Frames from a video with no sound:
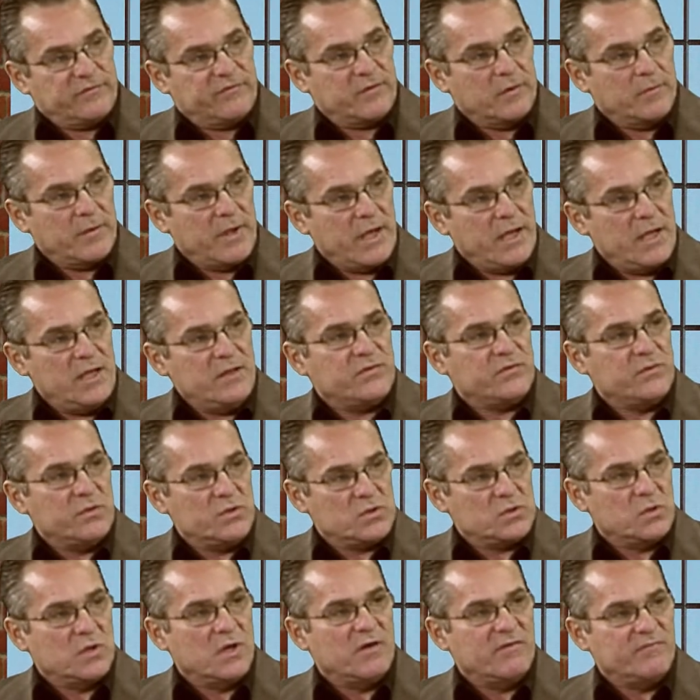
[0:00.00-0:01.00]
From 8 through
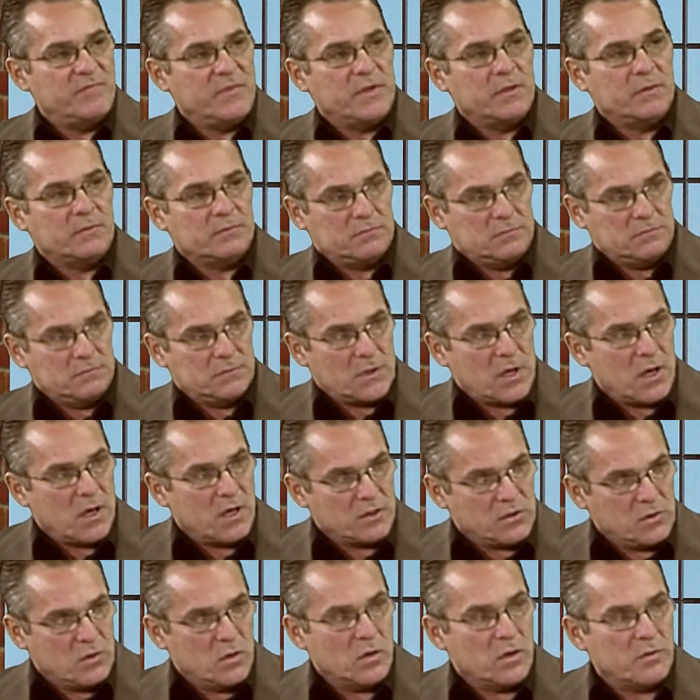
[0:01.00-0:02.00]
12 being
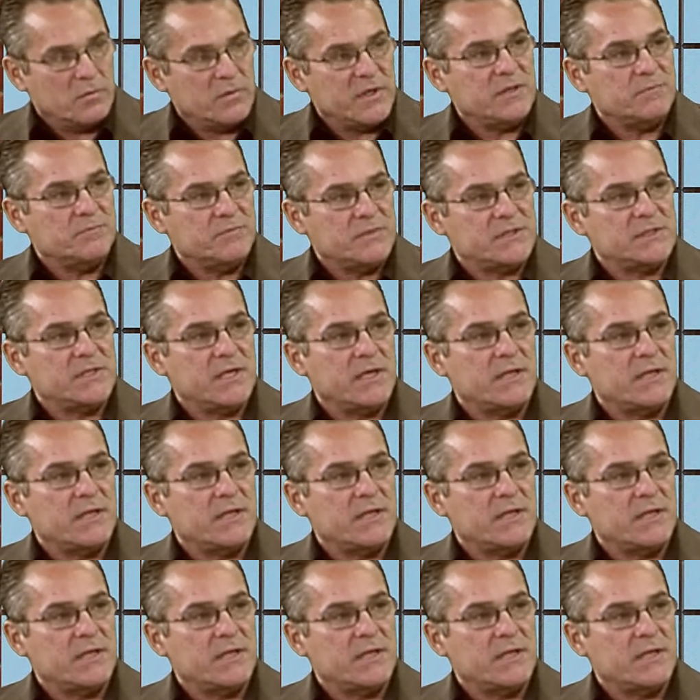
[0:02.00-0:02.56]
hardcore meat and potatoes.